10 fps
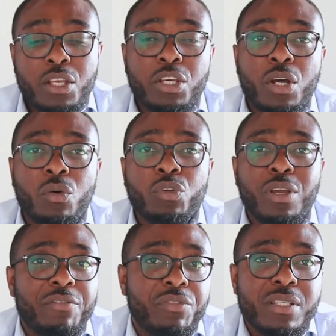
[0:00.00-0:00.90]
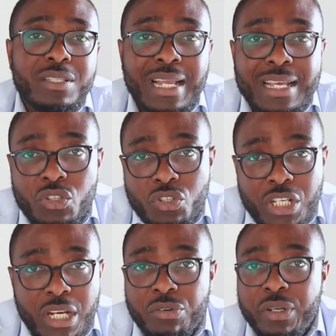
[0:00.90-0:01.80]
you have things like sui
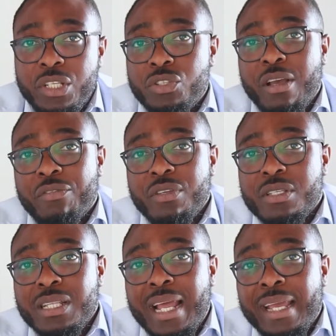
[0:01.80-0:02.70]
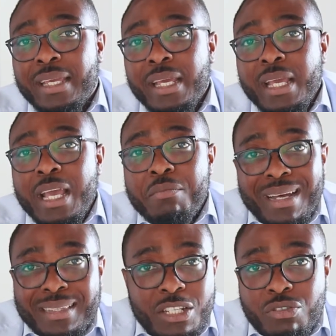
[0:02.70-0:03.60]
generis, you have things like a
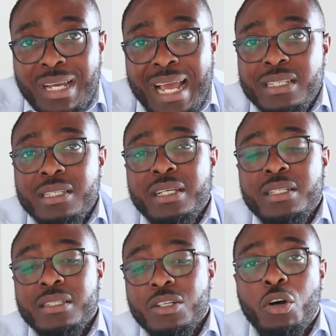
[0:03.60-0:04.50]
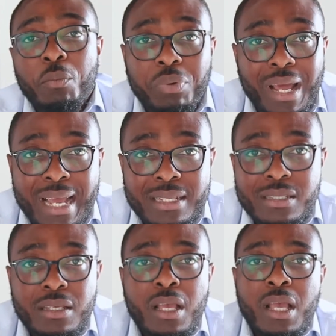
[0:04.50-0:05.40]
mandatory license,
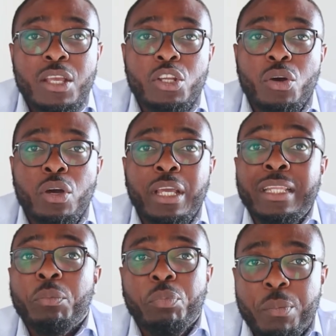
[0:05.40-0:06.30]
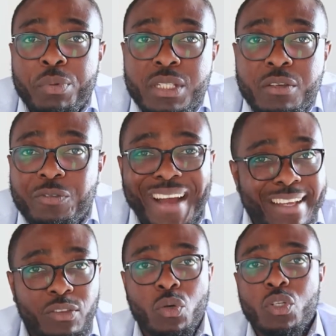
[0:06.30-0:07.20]
compliance, in the property,
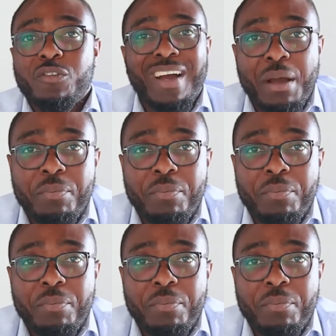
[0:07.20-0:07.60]
fire doors, fire